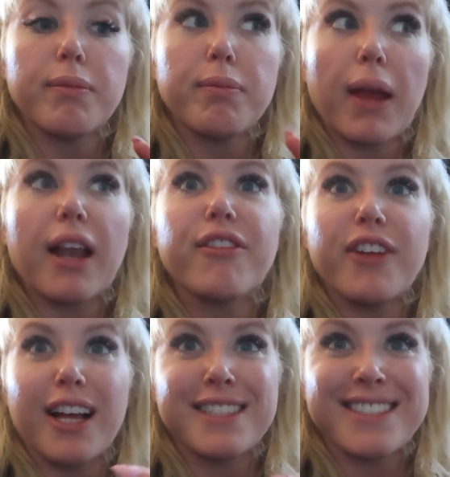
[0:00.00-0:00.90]

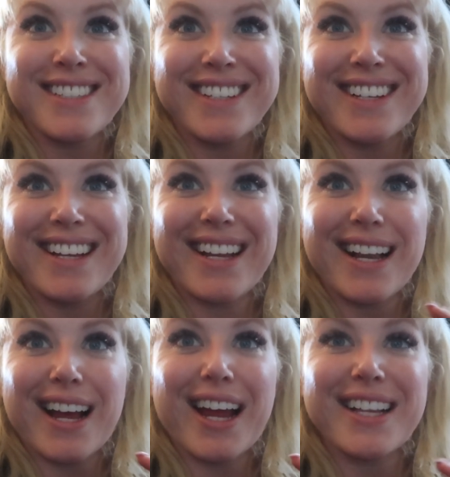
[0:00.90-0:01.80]
manifest in
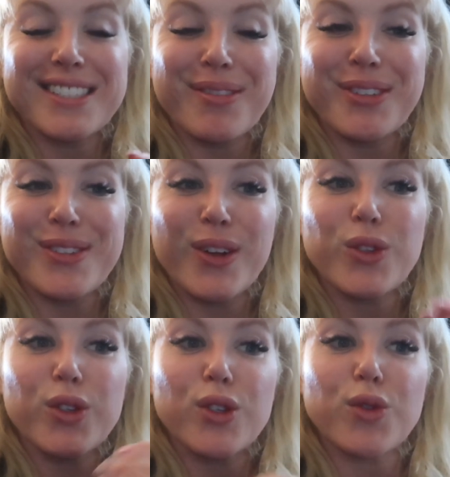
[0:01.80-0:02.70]
like in some
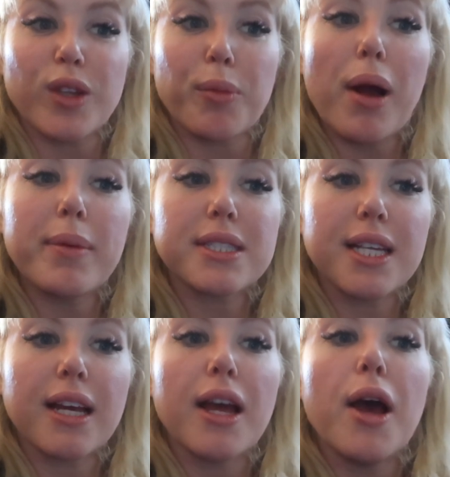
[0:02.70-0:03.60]
results which is really
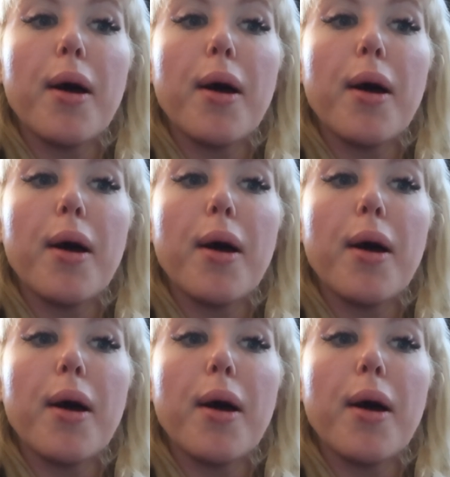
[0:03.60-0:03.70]
promising